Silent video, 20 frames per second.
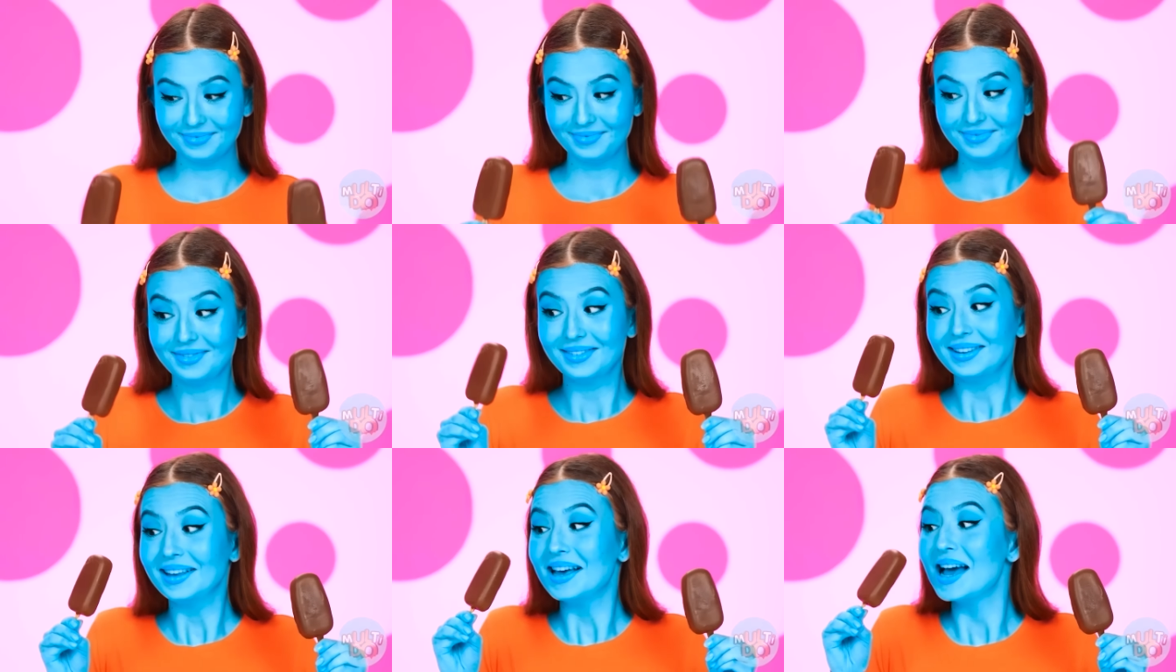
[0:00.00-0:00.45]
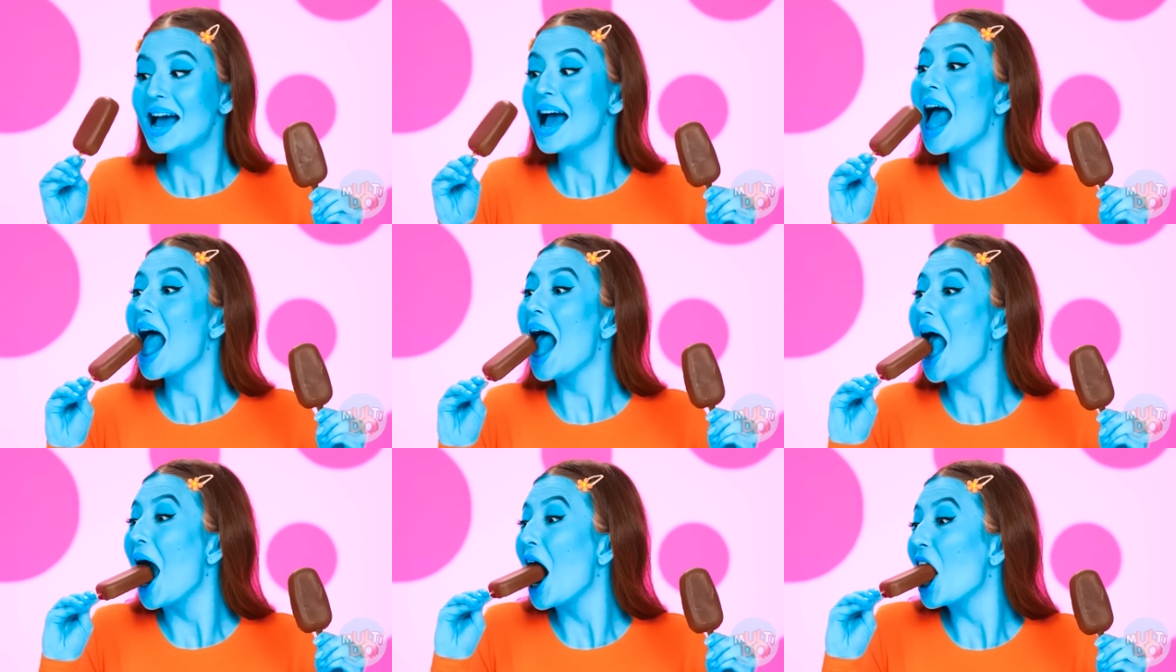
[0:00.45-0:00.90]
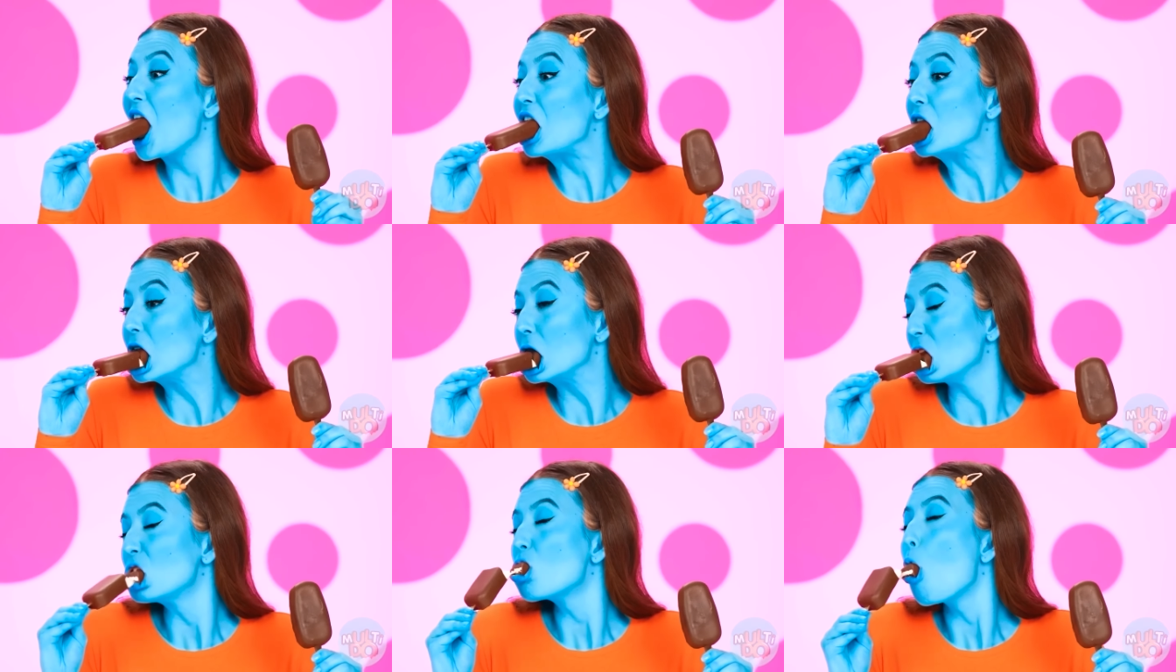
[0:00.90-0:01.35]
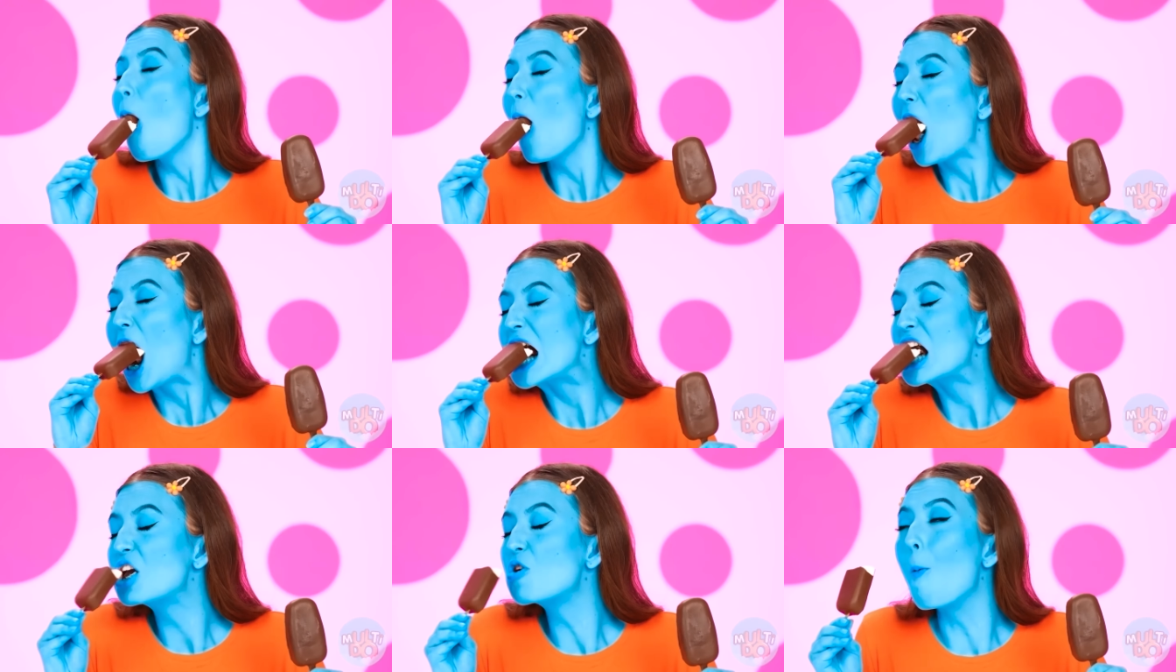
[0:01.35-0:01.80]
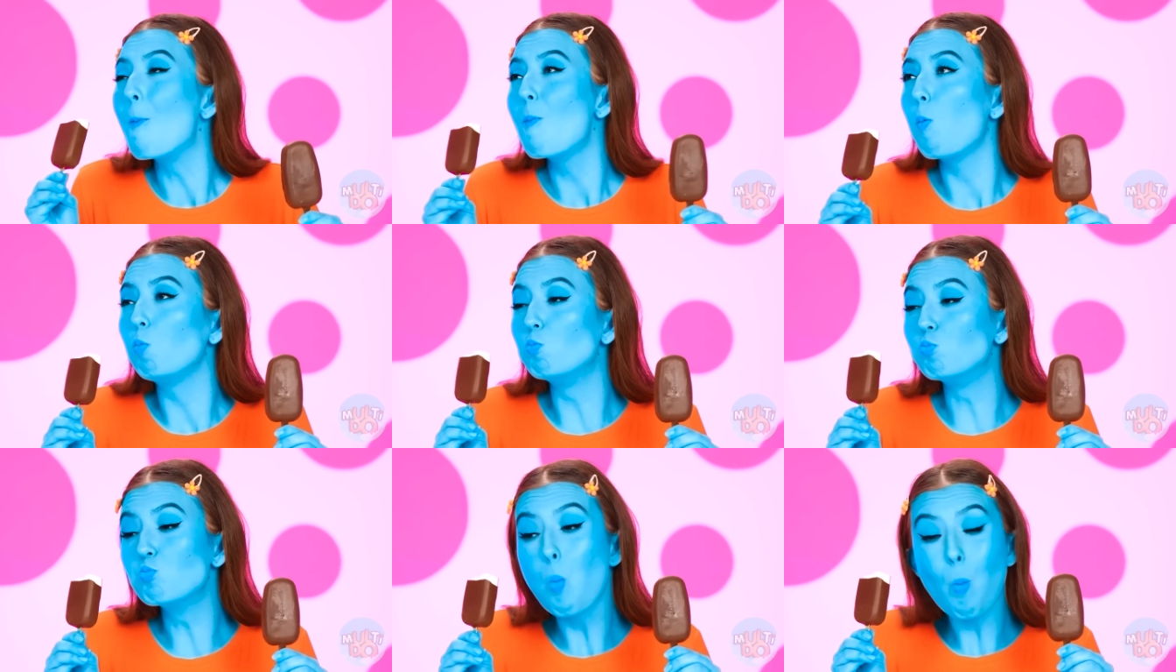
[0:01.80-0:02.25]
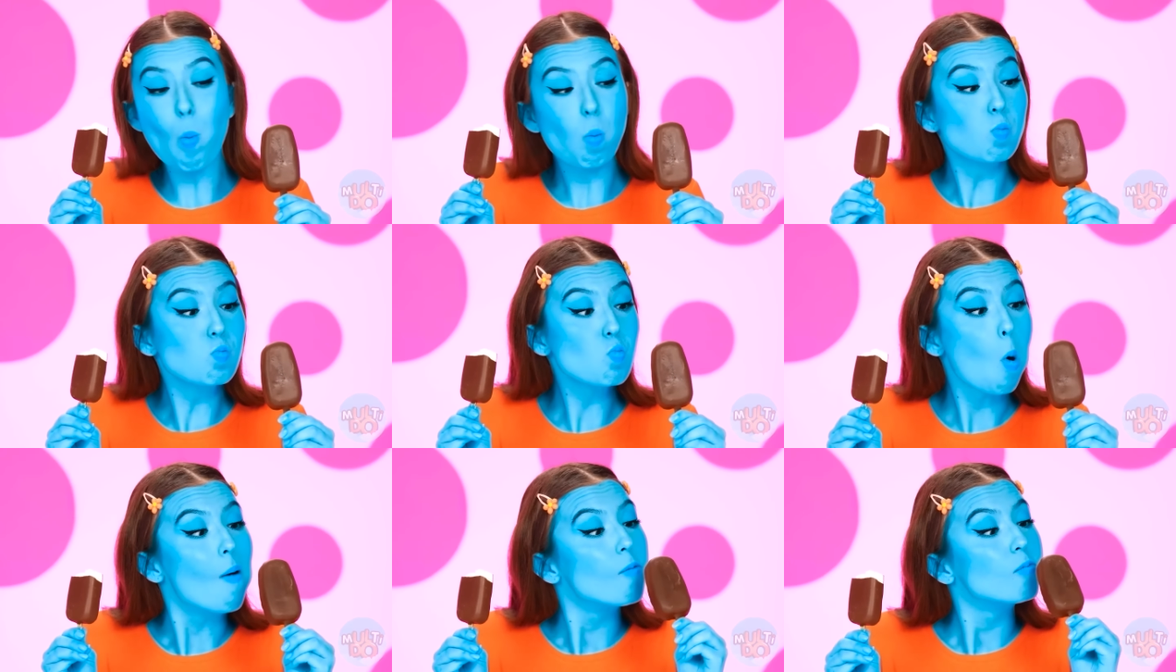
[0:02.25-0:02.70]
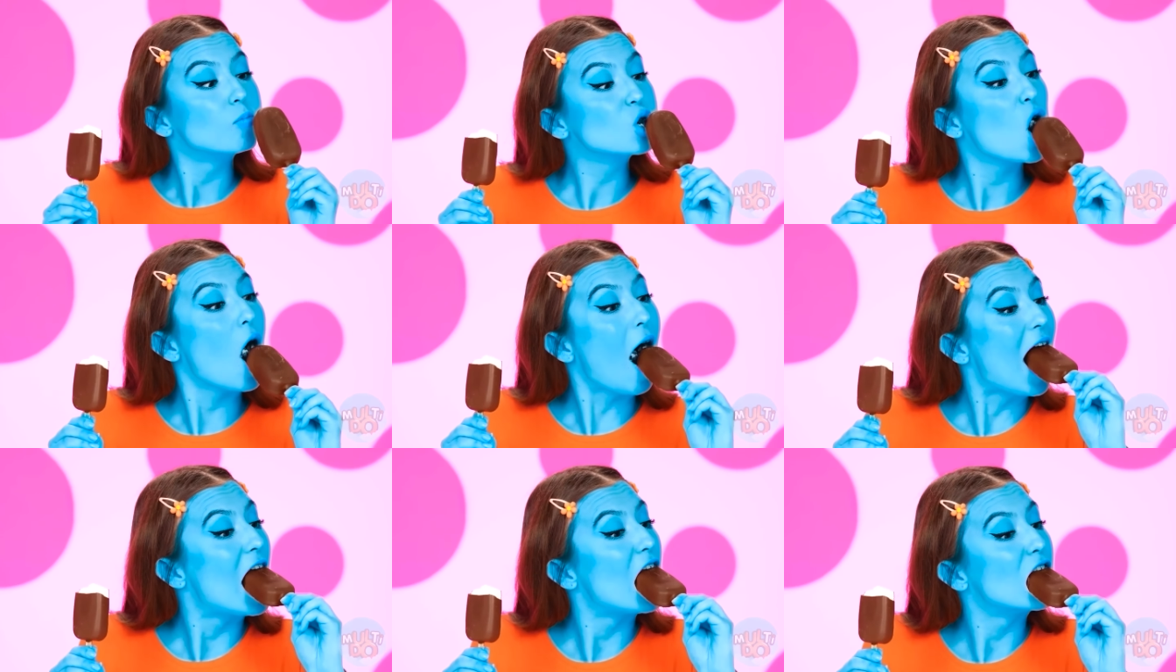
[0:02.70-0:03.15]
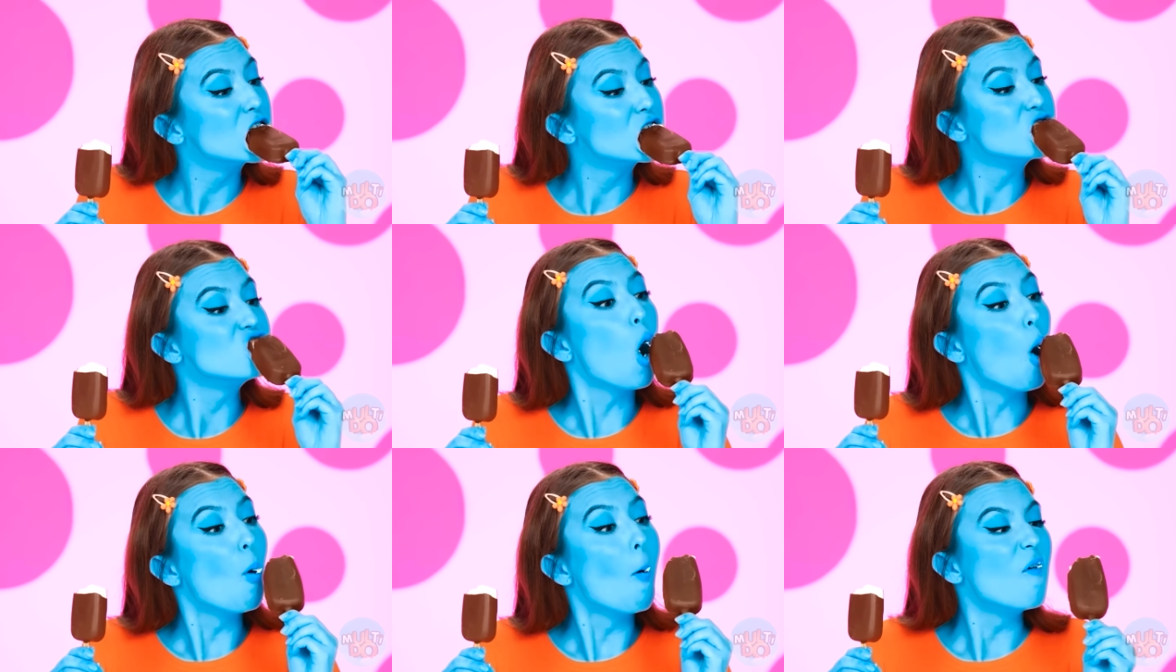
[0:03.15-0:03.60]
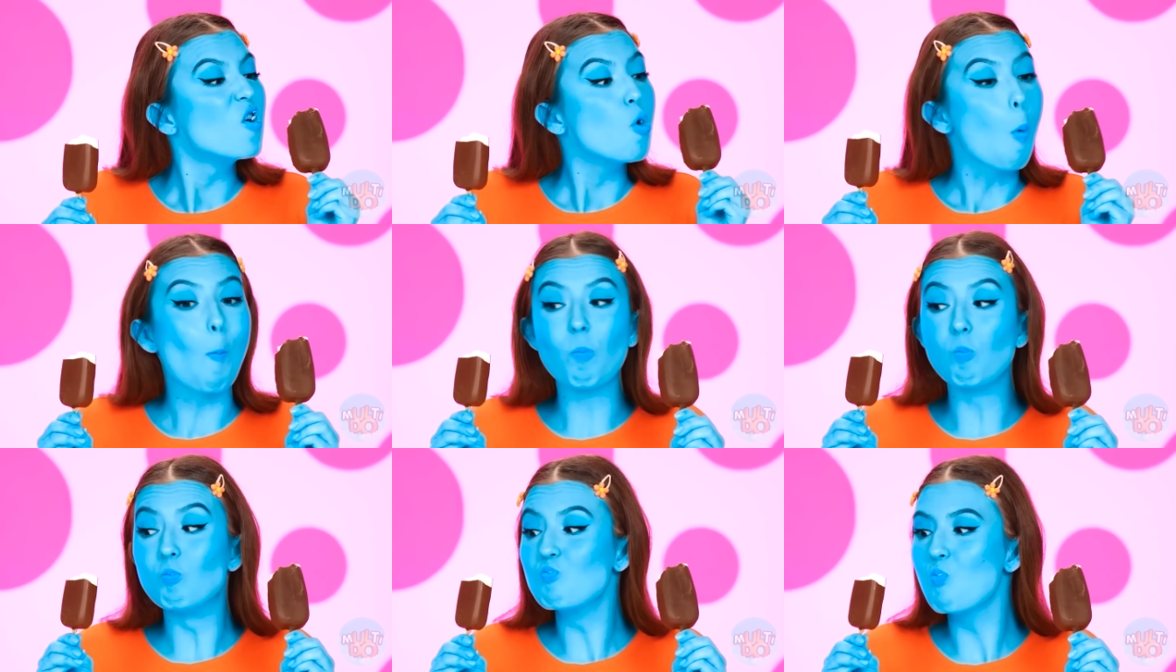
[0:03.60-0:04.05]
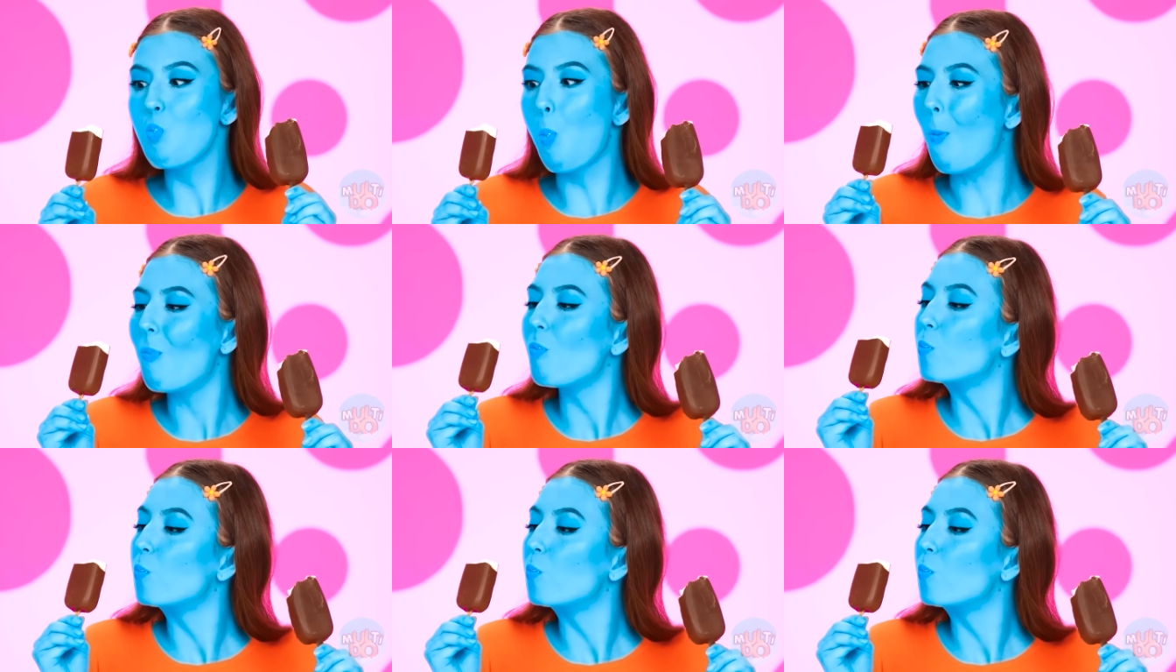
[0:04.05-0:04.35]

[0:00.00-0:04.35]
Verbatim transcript: last two pieces. I'm not cold at